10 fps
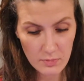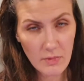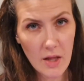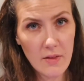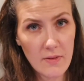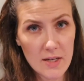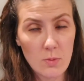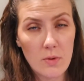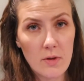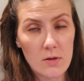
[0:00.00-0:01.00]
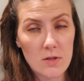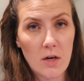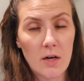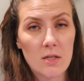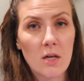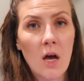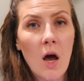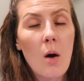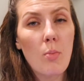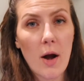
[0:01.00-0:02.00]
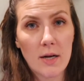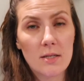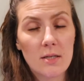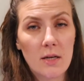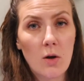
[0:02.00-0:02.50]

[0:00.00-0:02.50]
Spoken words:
And then that's when they'll start practicing